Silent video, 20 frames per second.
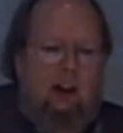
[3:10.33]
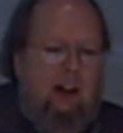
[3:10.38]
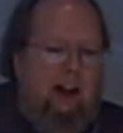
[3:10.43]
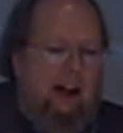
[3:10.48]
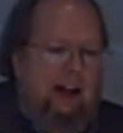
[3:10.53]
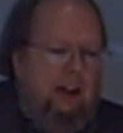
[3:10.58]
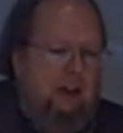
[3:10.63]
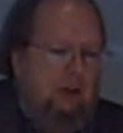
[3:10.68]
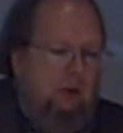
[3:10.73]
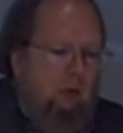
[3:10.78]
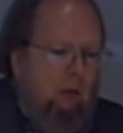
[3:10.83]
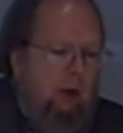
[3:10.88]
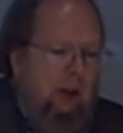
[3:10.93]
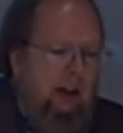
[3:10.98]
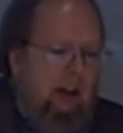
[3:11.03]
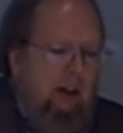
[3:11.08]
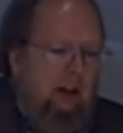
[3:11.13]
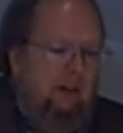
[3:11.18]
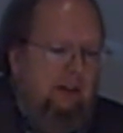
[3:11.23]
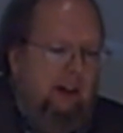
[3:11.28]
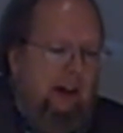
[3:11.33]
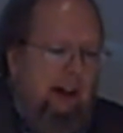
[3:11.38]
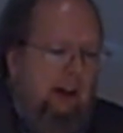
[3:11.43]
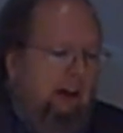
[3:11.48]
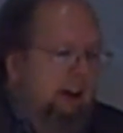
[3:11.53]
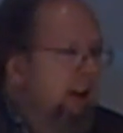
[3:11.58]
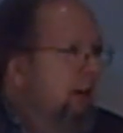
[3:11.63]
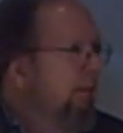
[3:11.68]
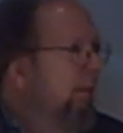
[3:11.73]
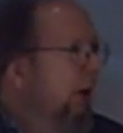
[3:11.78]
last week of
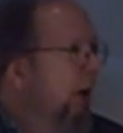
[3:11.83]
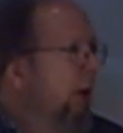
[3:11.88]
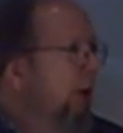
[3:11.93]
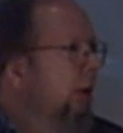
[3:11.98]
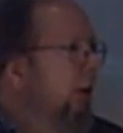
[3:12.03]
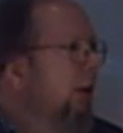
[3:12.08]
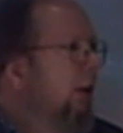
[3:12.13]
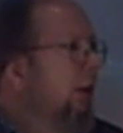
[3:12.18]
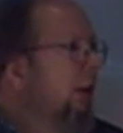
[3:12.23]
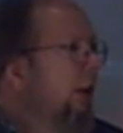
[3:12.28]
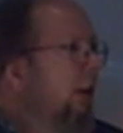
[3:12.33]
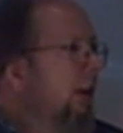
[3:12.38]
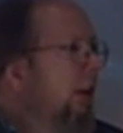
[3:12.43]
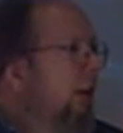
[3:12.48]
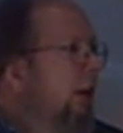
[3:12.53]
Eric Berger,